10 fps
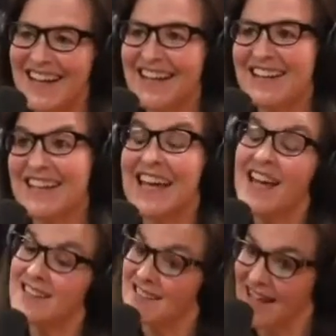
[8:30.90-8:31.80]
And
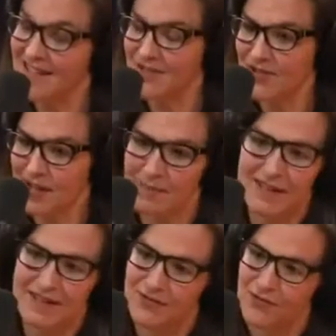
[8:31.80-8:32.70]
yes, that is great, but
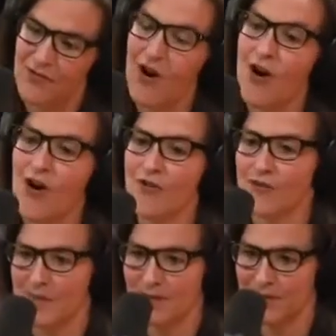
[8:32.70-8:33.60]
that's far
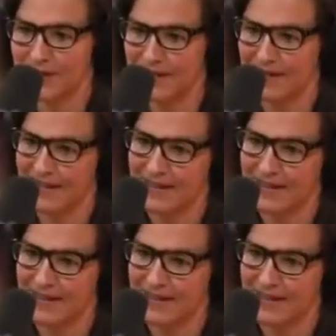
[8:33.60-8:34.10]
from the only thing.